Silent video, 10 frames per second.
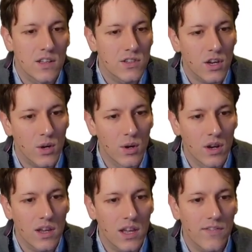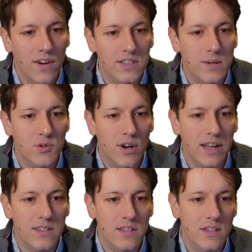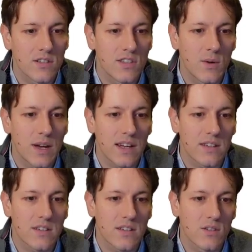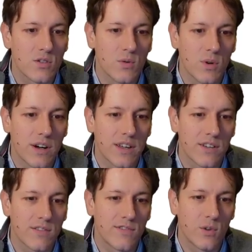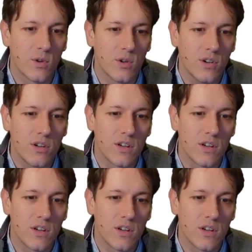So if I subtract 2x and 2y and 4,